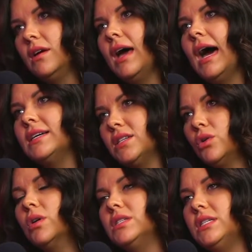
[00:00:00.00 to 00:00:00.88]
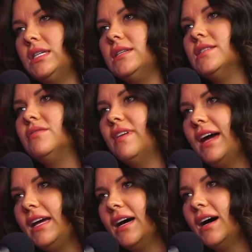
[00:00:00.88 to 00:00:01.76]
as a quantity
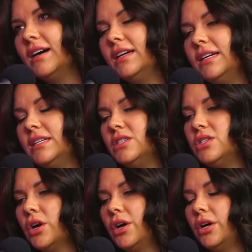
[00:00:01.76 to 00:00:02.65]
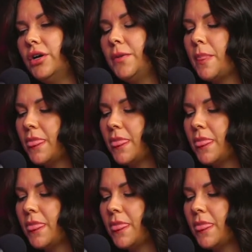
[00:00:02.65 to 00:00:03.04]
surveyor. So